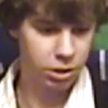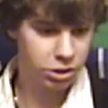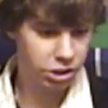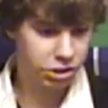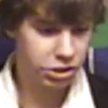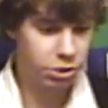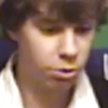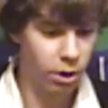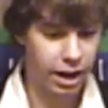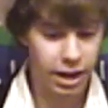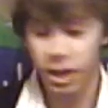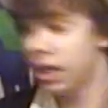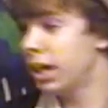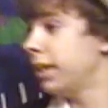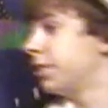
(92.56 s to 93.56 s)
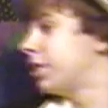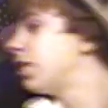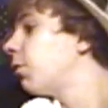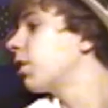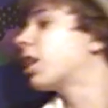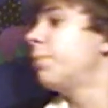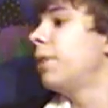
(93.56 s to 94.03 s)
Just you wait. Hey,
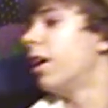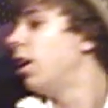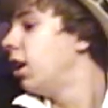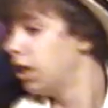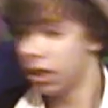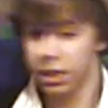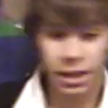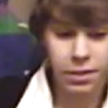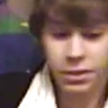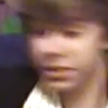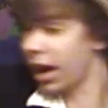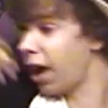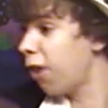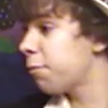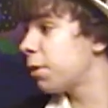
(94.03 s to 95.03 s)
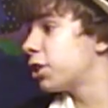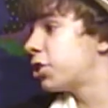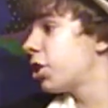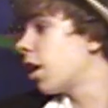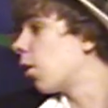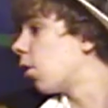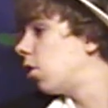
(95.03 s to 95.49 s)
someone come here. Get this guy off my
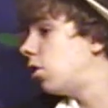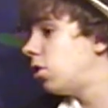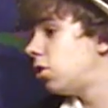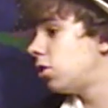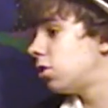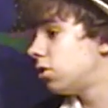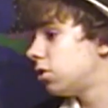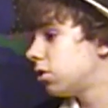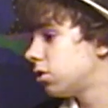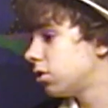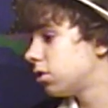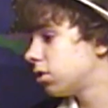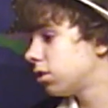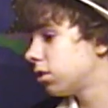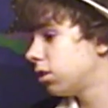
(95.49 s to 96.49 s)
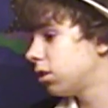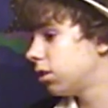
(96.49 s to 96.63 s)
shelf. Hey, Kevin.